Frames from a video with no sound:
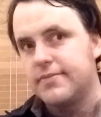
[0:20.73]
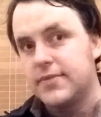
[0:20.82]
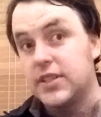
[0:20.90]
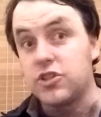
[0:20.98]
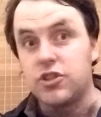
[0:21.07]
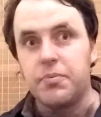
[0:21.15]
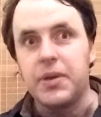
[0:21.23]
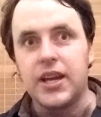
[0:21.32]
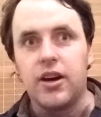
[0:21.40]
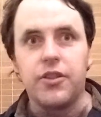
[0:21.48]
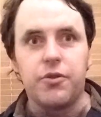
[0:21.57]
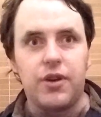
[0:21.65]
such as being
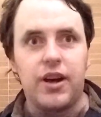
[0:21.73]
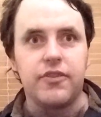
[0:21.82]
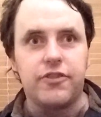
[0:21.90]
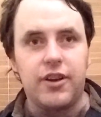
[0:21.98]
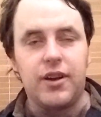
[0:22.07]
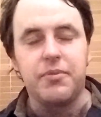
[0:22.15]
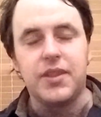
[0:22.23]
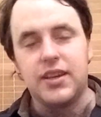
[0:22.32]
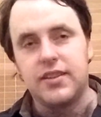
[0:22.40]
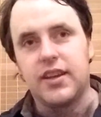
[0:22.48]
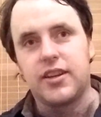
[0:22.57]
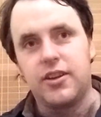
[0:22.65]
on the run from
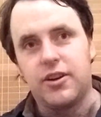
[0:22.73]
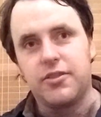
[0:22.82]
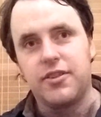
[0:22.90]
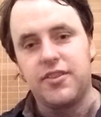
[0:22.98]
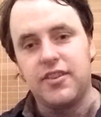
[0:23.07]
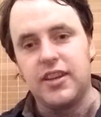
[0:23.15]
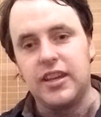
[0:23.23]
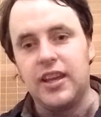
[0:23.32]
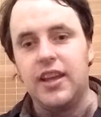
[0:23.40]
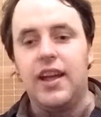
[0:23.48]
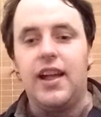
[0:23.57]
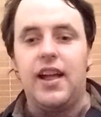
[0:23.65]
the technocracy,
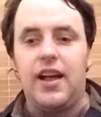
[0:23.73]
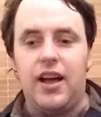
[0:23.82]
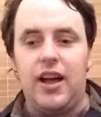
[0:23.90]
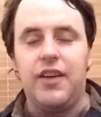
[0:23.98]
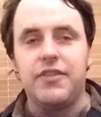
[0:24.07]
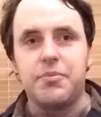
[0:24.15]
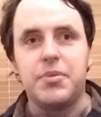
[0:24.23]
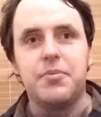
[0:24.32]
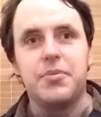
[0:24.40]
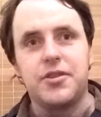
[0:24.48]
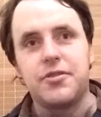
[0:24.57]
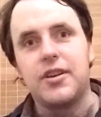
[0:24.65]
having
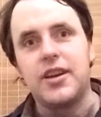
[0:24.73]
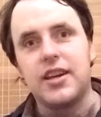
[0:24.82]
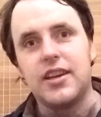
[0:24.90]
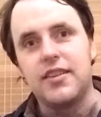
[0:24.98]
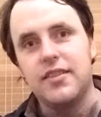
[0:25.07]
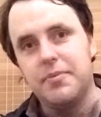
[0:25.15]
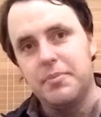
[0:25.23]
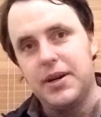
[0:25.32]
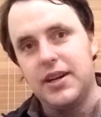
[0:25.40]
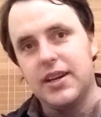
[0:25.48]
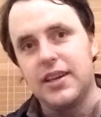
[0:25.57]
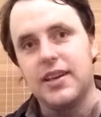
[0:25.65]
been betrayed
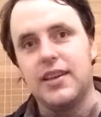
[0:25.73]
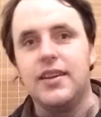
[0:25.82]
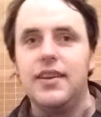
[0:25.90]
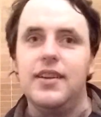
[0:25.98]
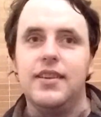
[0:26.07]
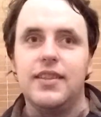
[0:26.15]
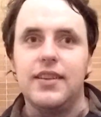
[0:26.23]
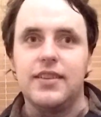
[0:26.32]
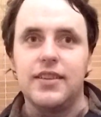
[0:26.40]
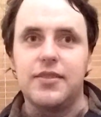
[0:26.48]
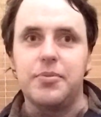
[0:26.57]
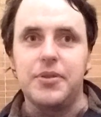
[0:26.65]
by the
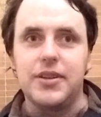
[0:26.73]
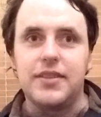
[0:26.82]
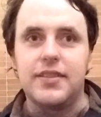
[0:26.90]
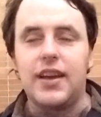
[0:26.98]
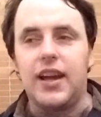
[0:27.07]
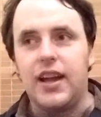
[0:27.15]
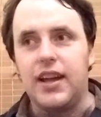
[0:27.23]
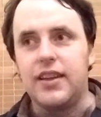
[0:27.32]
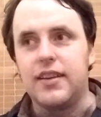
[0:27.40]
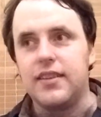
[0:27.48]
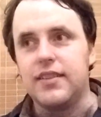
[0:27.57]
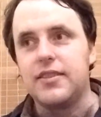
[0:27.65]
disparates
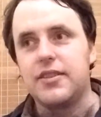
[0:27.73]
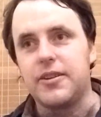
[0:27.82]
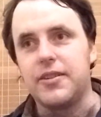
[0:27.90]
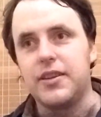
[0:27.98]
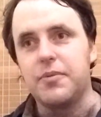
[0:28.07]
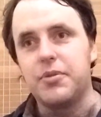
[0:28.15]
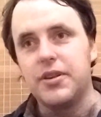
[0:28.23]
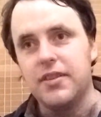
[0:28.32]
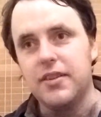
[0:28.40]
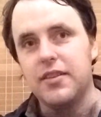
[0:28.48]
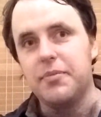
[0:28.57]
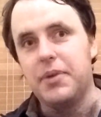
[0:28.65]
and currently
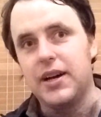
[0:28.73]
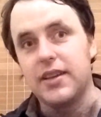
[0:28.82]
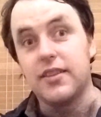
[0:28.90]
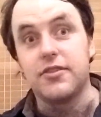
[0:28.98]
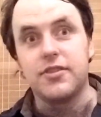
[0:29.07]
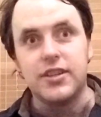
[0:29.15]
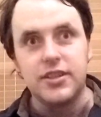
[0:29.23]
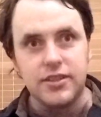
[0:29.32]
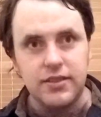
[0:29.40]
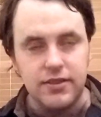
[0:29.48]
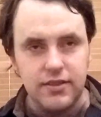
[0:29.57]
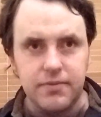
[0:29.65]
imprisoned by the
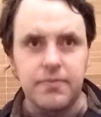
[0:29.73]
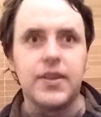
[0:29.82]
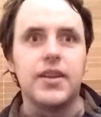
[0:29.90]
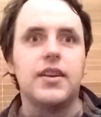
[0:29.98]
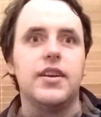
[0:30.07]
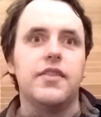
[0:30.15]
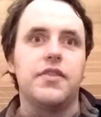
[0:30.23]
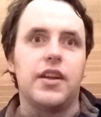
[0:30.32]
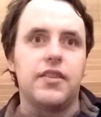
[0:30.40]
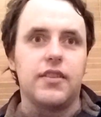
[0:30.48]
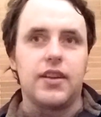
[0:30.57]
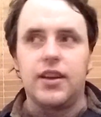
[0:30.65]
traditions.
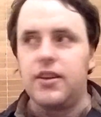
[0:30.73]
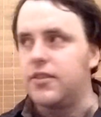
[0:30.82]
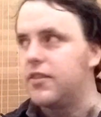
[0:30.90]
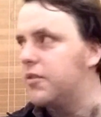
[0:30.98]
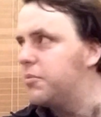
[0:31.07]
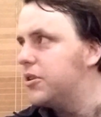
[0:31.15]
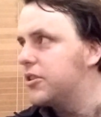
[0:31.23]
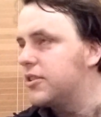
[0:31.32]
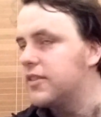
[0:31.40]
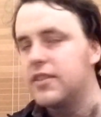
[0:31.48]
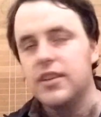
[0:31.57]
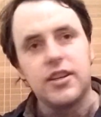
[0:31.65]
That doesn't count as an
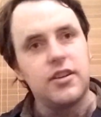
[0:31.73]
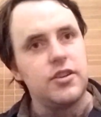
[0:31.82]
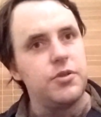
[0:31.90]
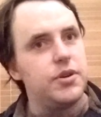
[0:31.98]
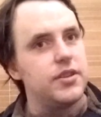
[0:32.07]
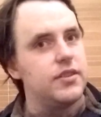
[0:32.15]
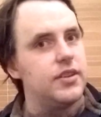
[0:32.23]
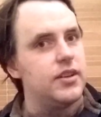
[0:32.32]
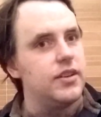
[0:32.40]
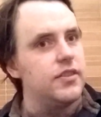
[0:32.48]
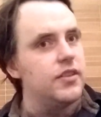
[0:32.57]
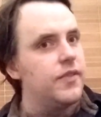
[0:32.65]
emergency. I don't know what
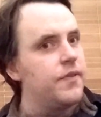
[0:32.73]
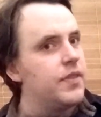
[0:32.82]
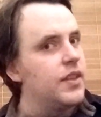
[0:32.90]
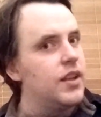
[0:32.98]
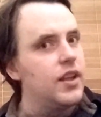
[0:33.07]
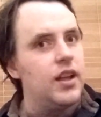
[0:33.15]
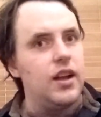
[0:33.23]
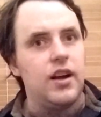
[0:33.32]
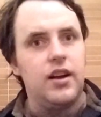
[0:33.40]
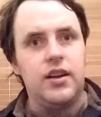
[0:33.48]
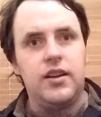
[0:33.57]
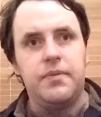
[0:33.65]
does.
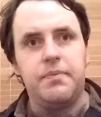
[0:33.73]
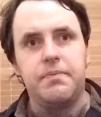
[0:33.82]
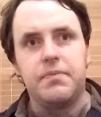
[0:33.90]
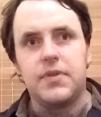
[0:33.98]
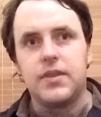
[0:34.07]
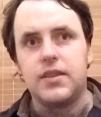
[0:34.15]
And